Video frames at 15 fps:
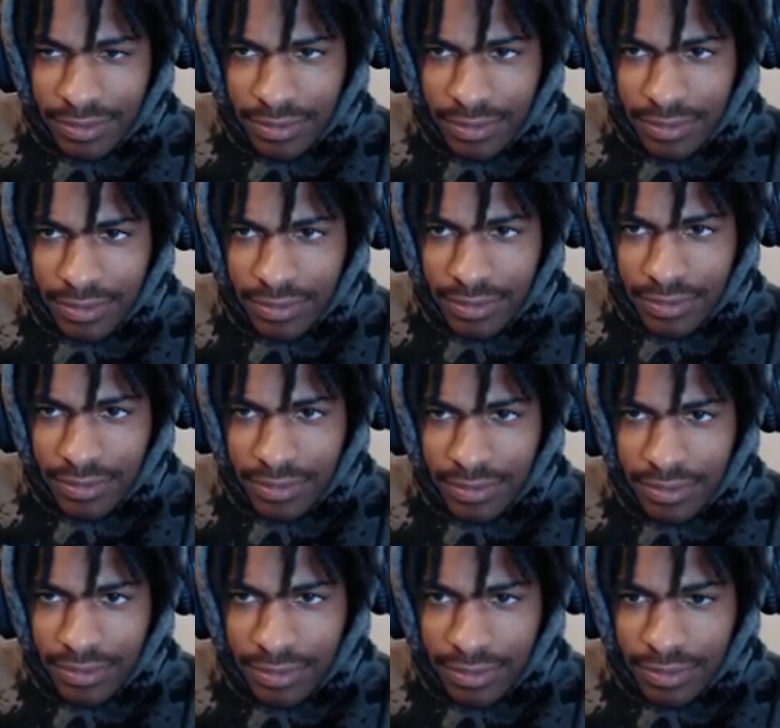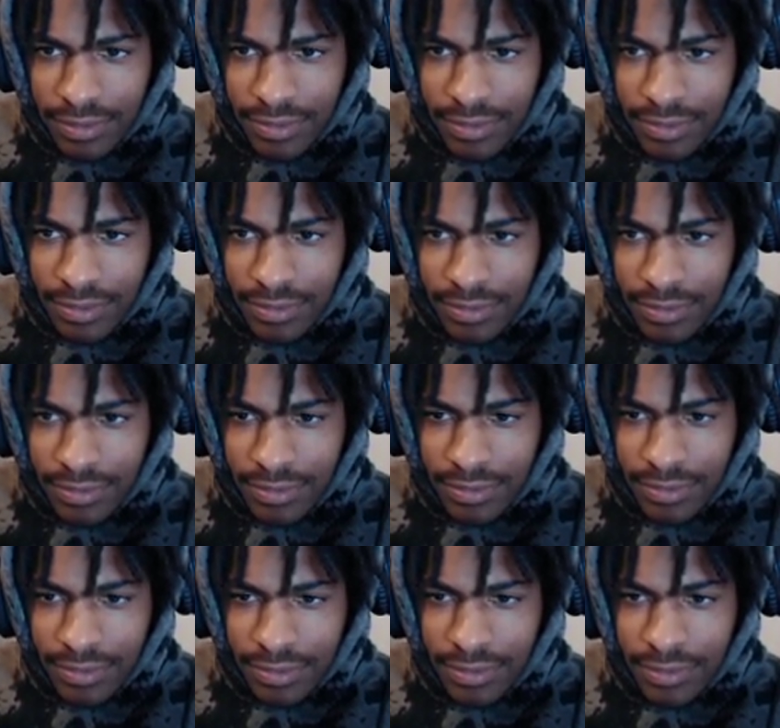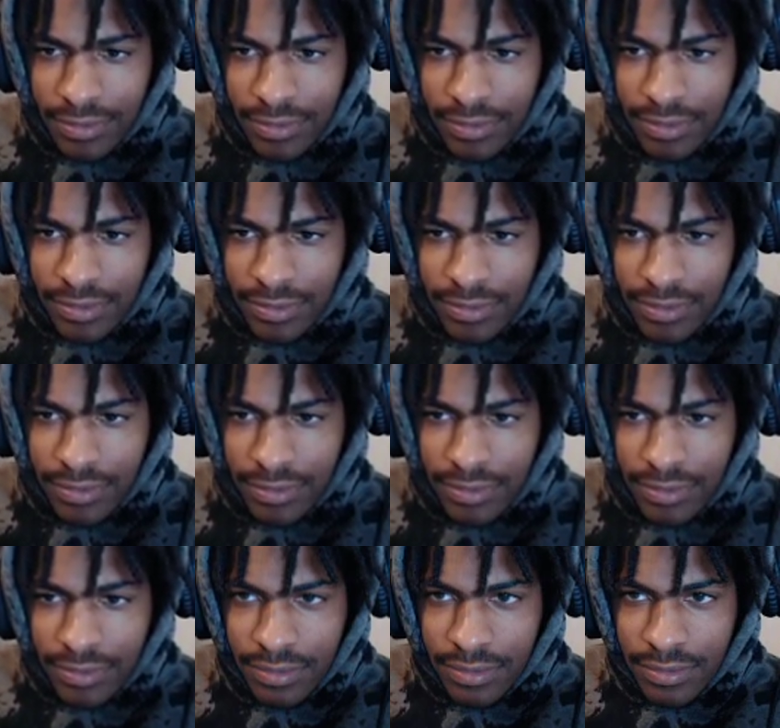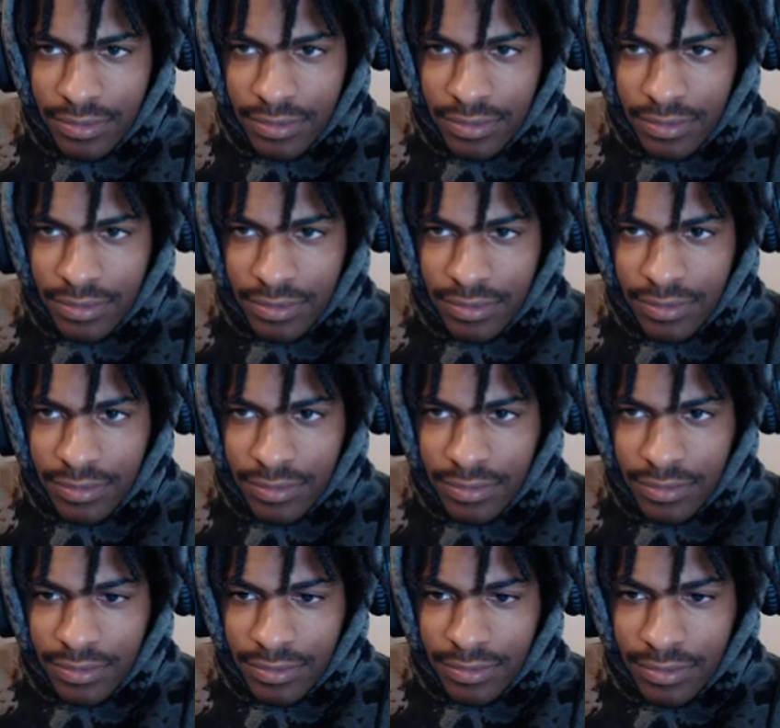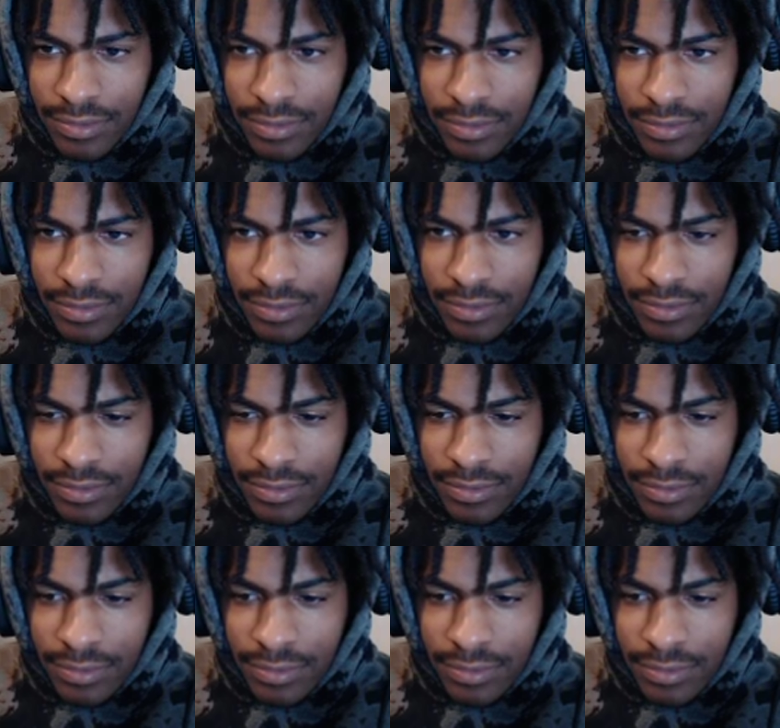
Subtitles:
This person isn't speaking.